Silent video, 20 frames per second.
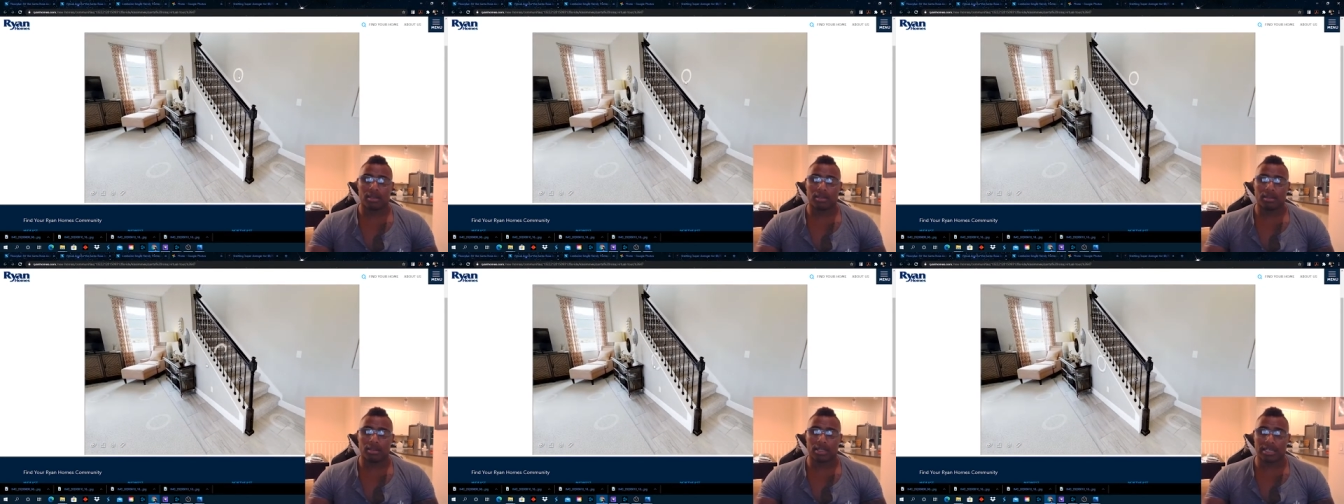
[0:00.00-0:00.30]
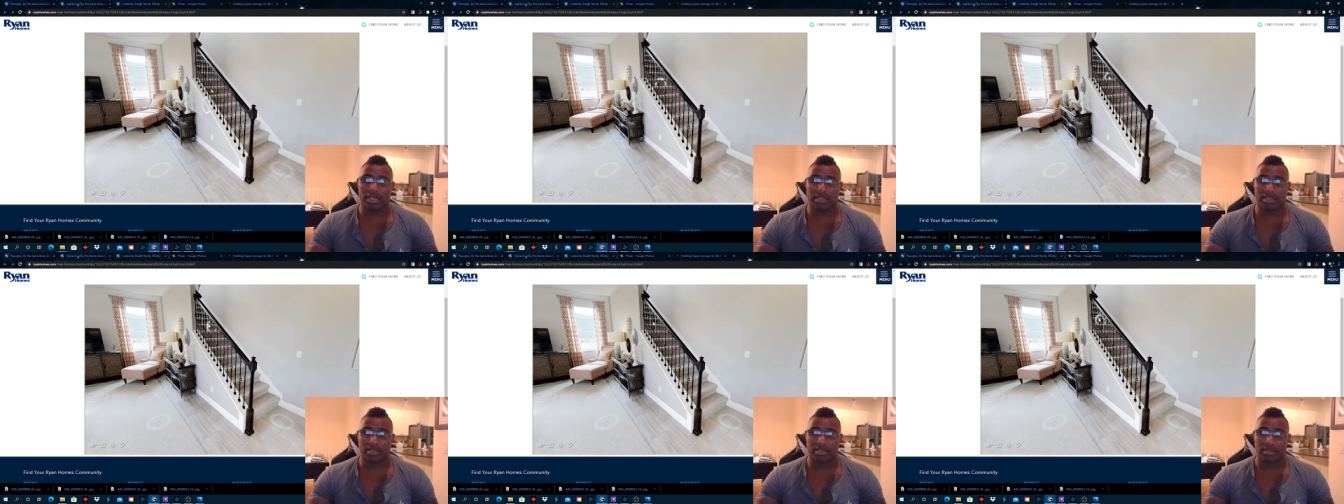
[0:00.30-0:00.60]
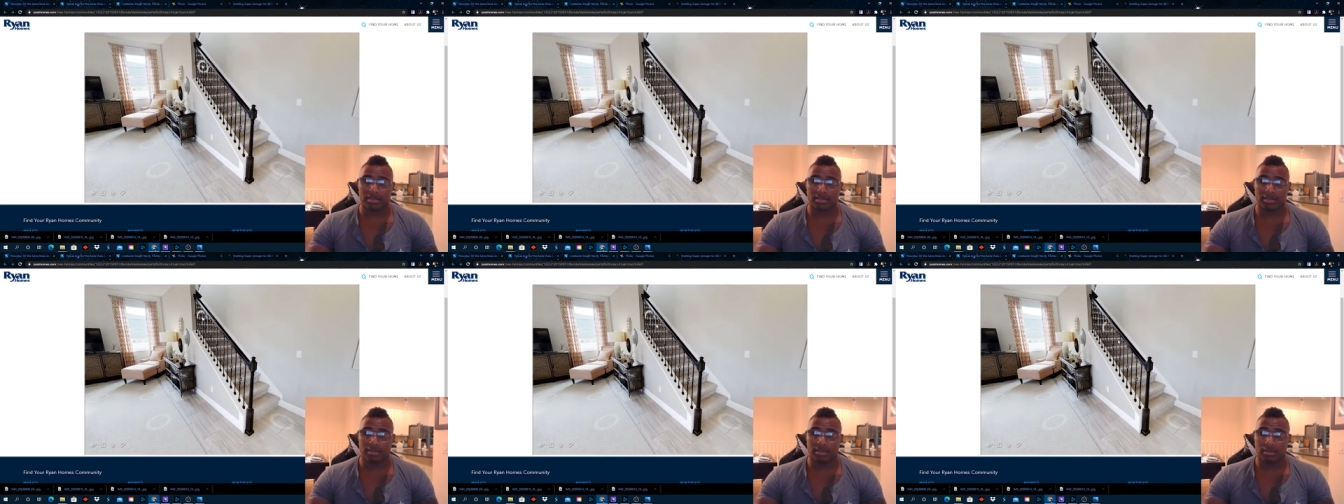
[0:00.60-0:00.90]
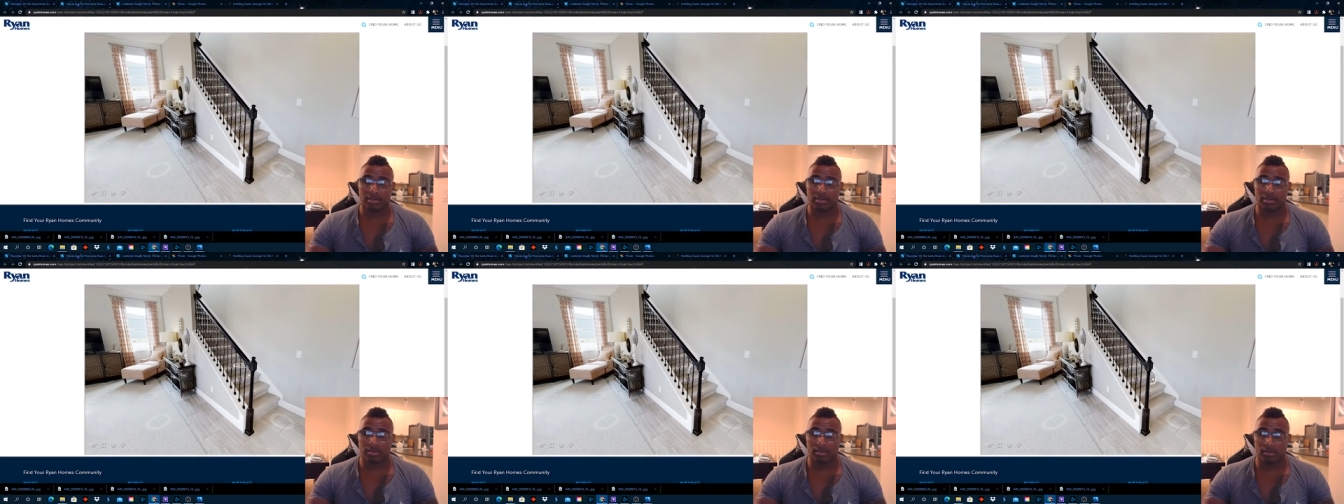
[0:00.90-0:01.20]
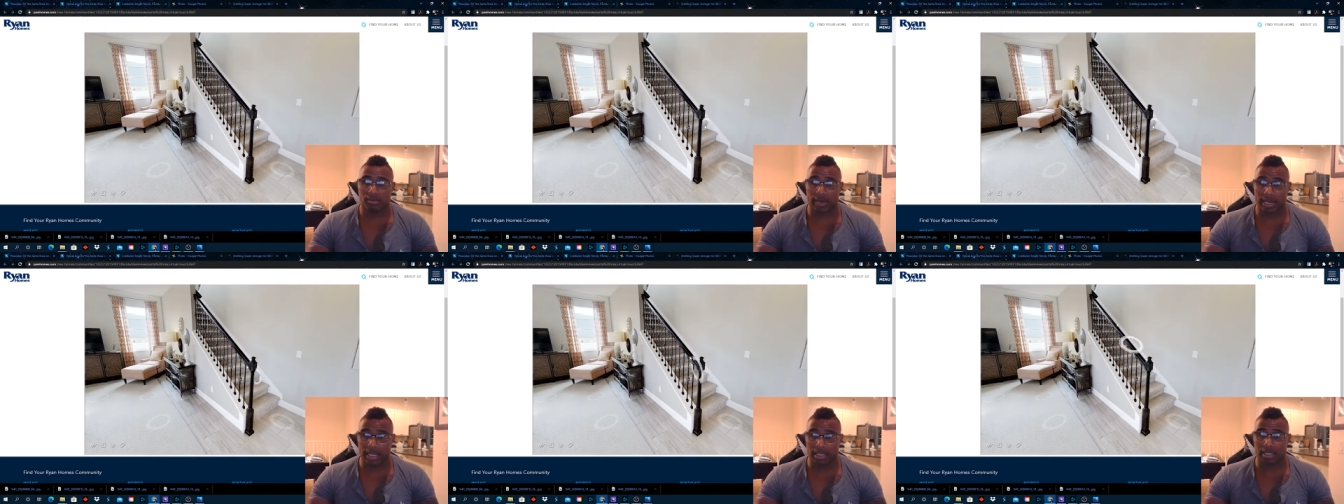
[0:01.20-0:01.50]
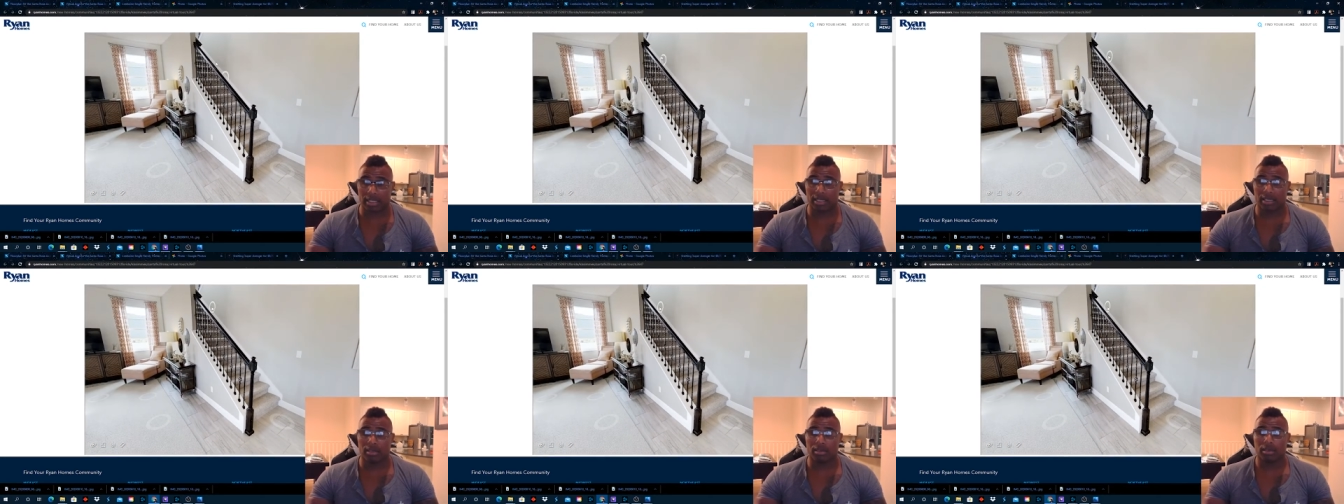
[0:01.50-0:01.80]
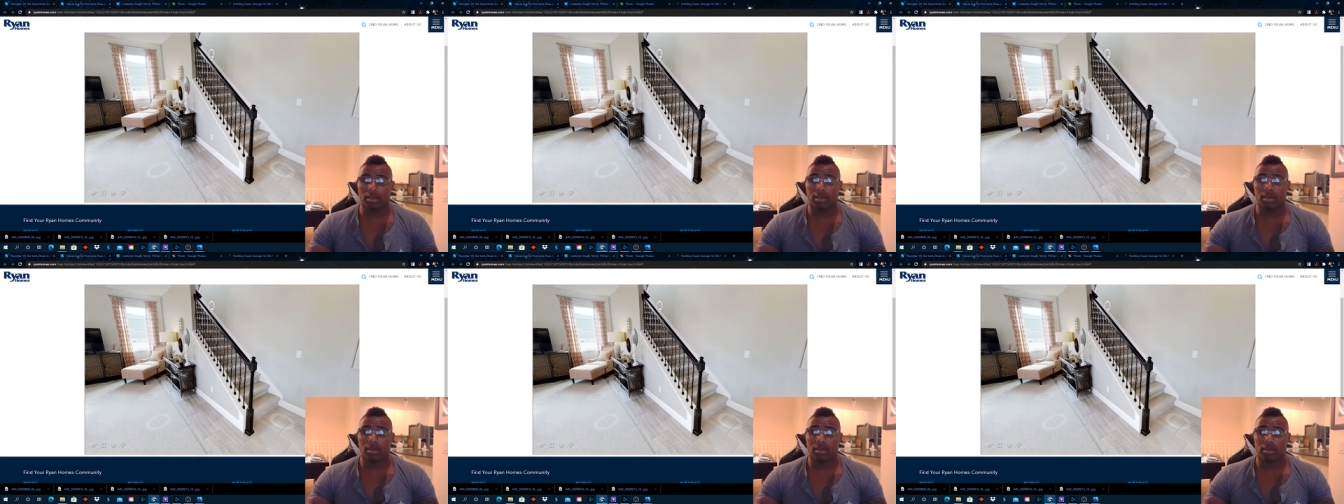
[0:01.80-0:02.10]
this railing
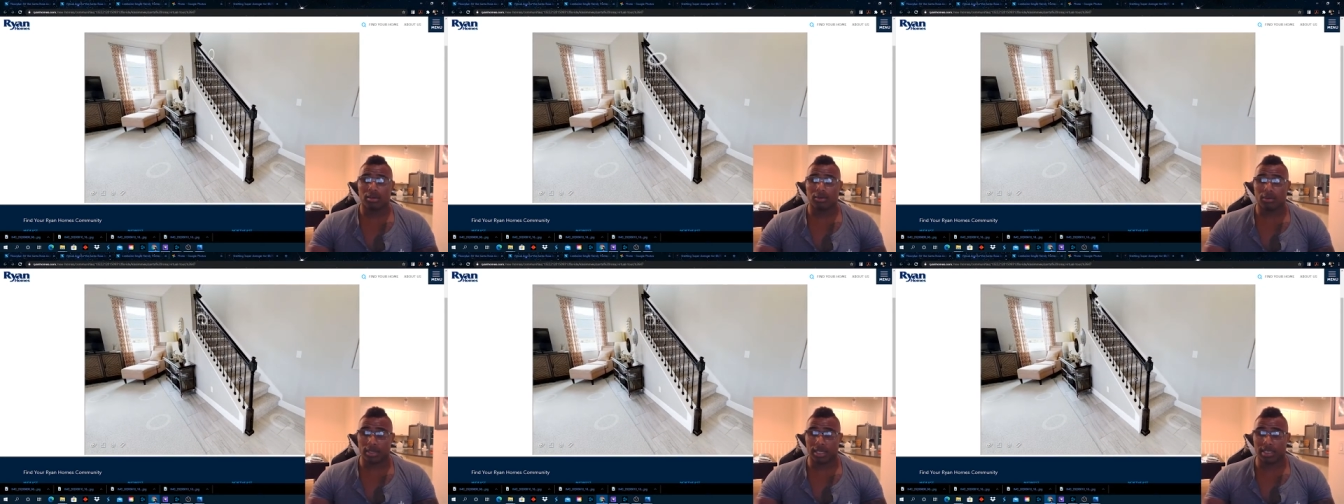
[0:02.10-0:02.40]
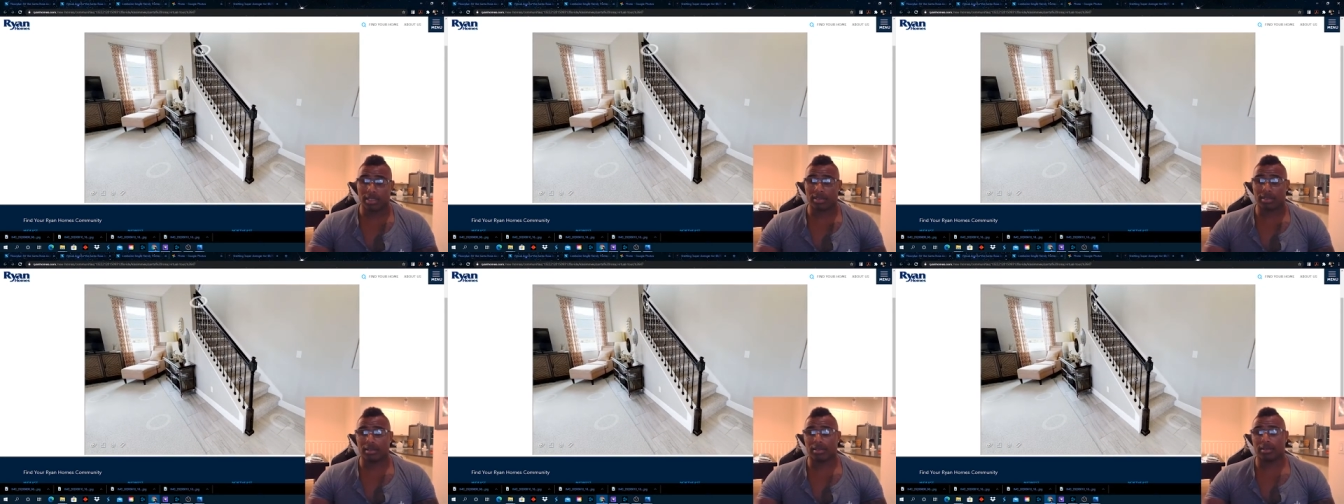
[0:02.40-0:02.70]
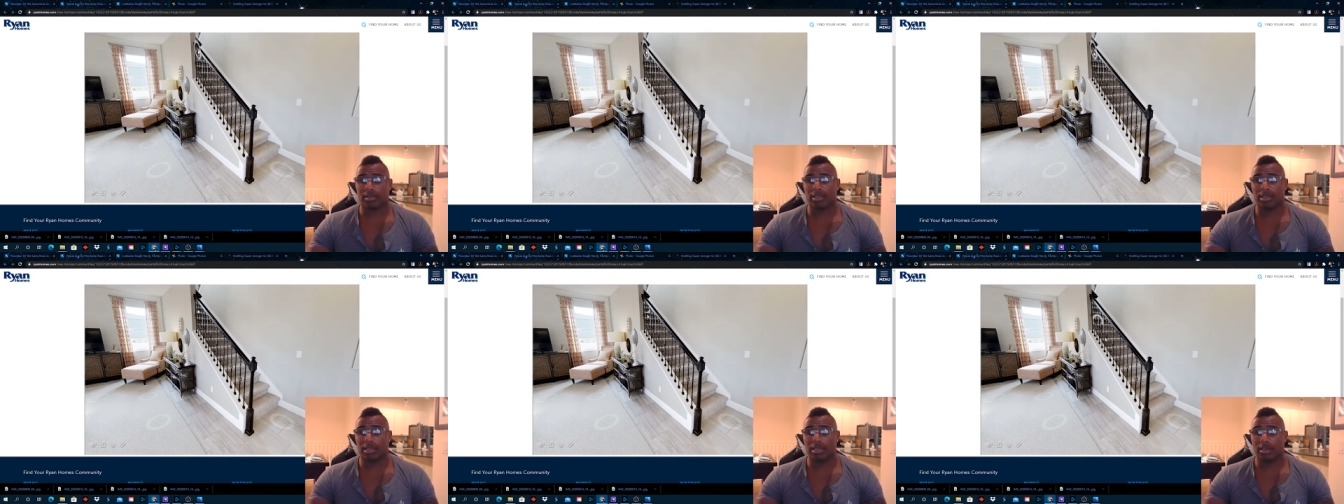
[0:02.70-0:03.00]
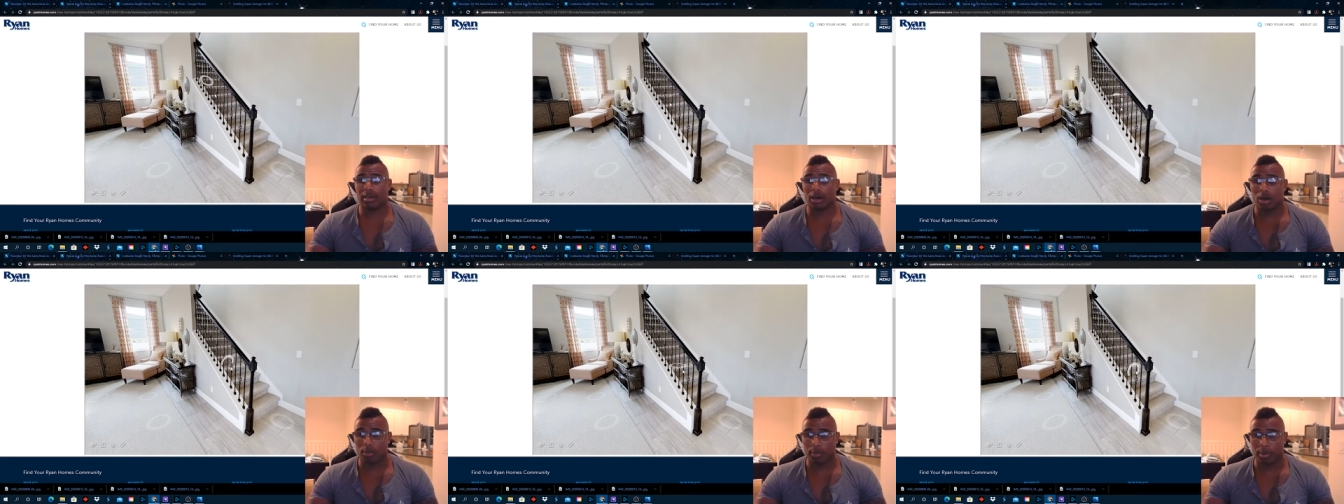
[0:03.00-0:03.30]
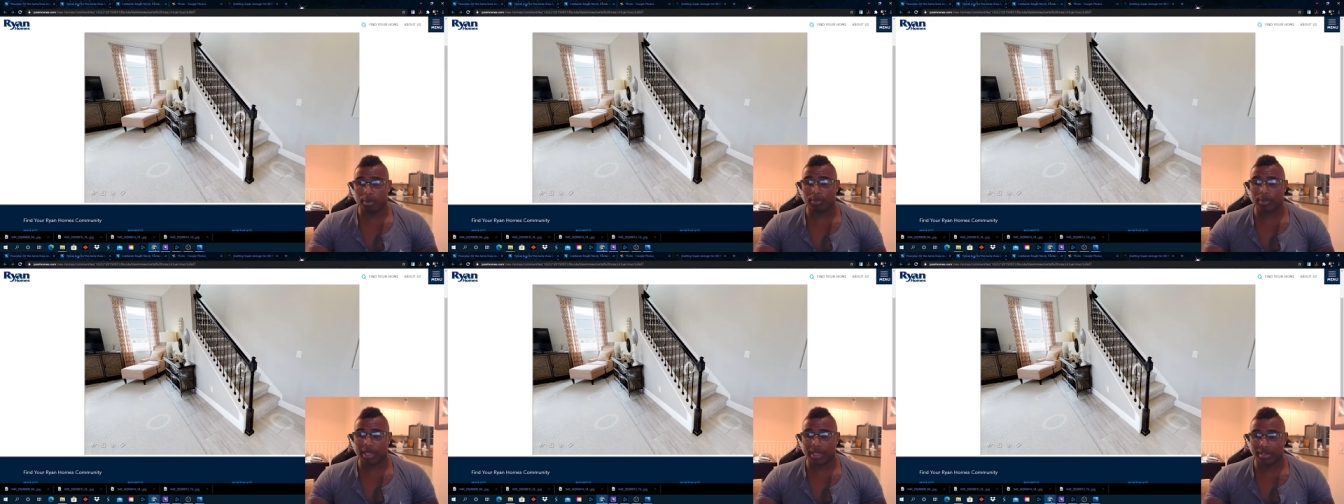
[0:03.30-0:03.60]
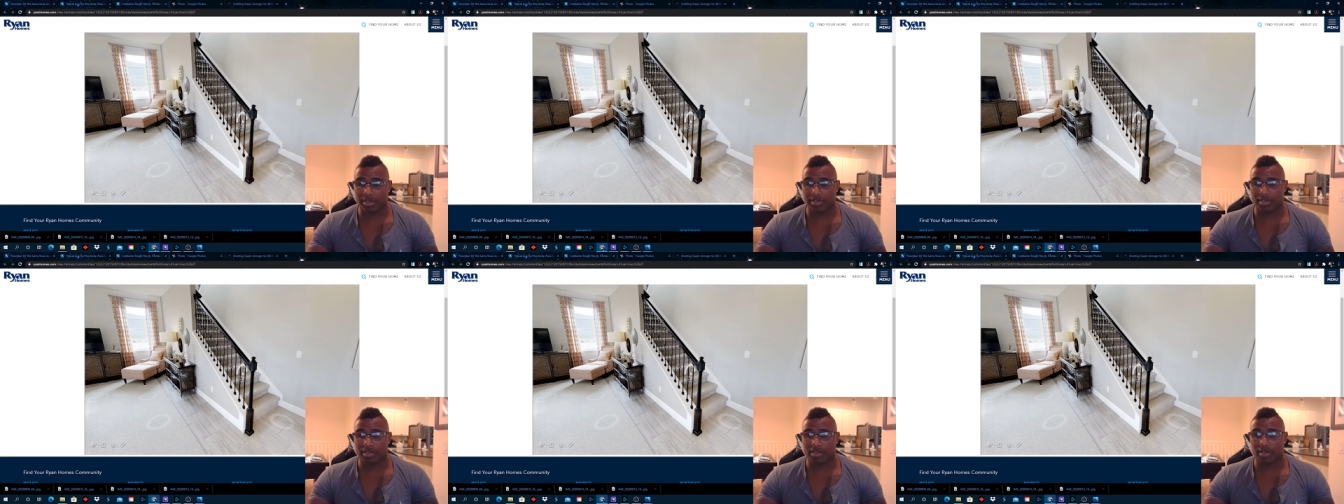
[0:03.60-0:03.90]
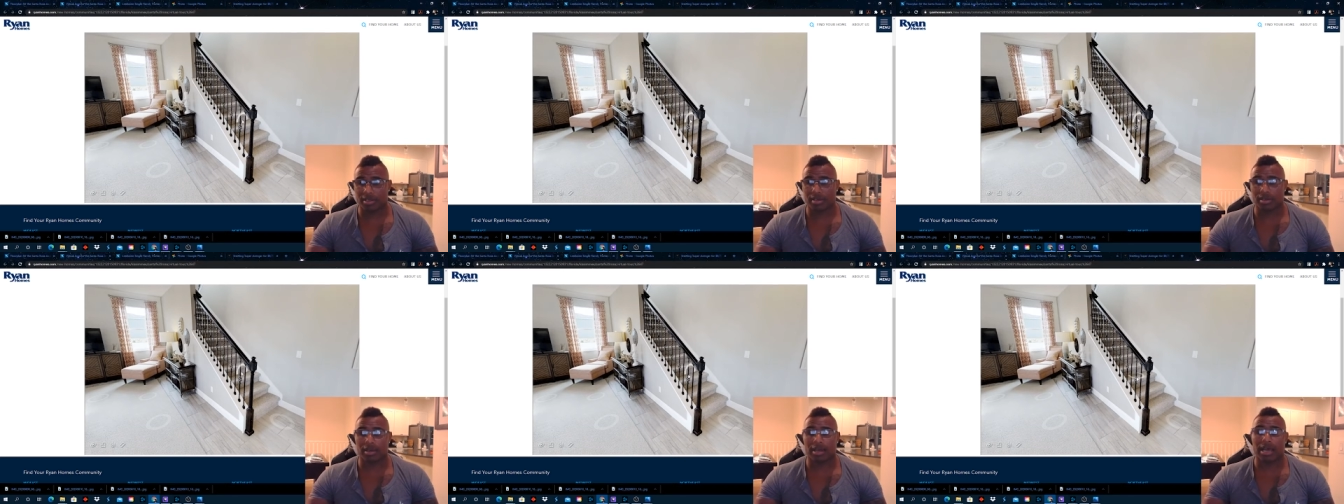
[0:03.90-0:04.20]
with the open
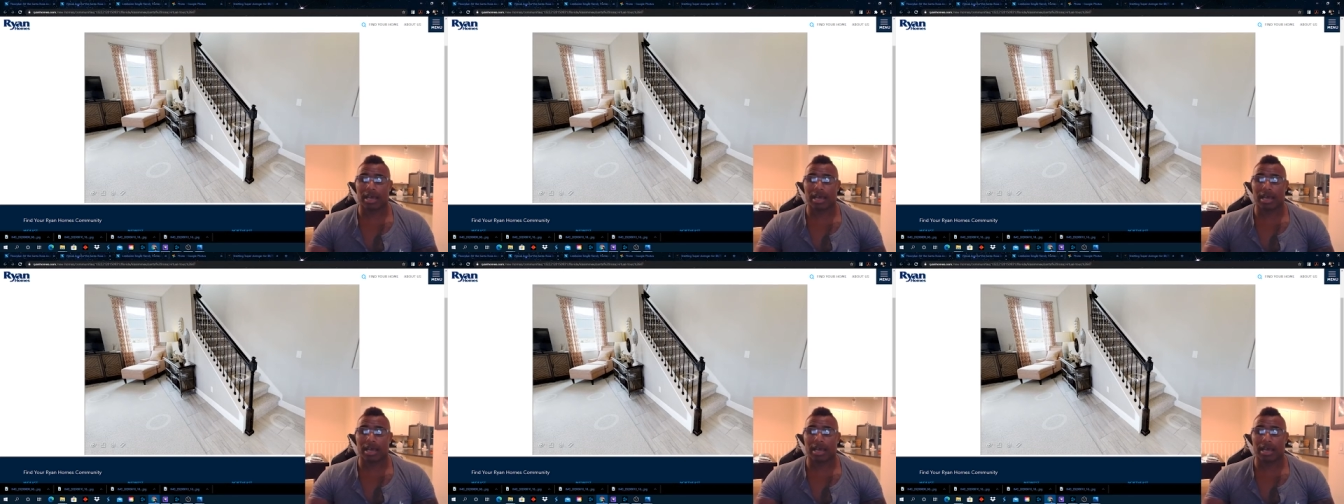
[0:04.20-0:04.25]
banister.